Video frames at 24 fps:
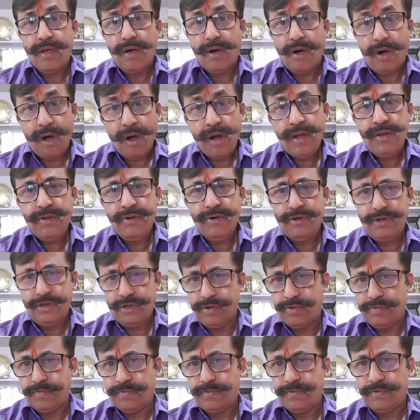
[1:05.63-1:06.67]
On
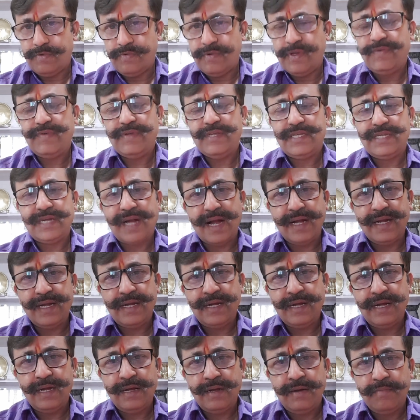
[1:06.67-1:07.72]
YouTube, which we started
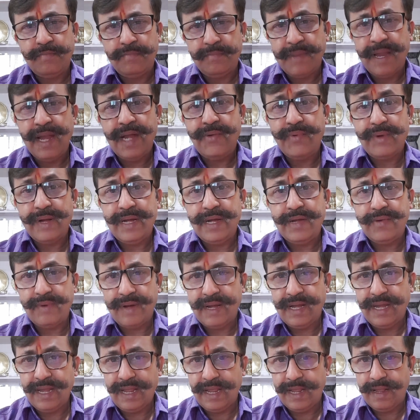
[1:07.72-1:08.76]
in May
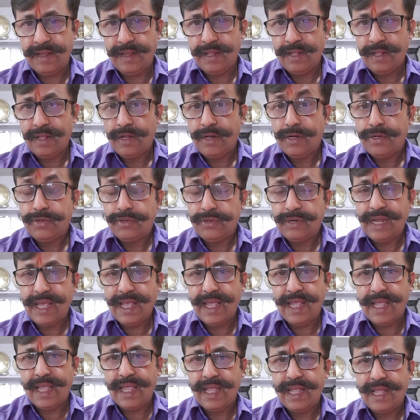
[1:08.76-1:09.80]
2020,
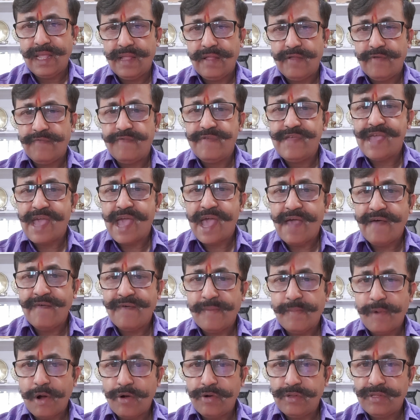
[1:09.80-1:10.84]
today we have
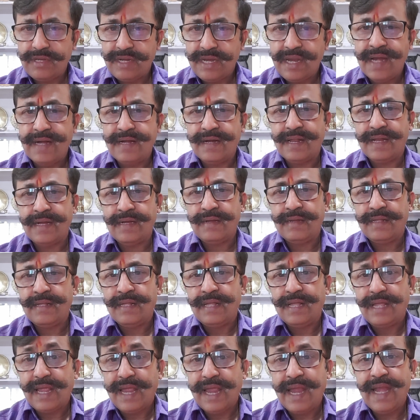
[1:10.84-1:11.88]
about
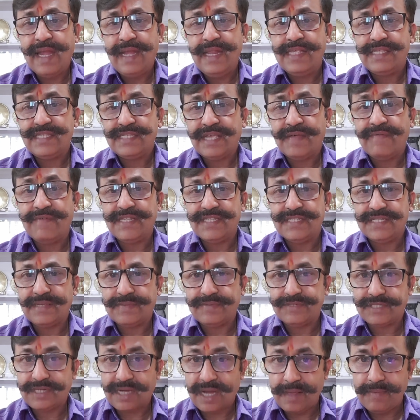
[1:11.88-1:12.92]
387
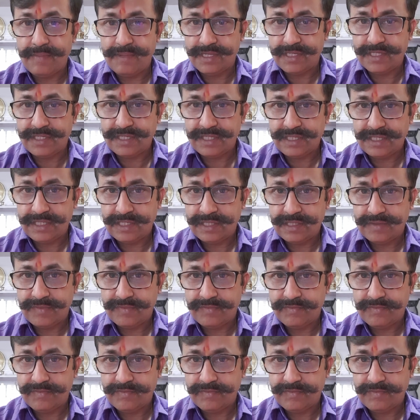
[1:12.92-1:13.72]
subscribers.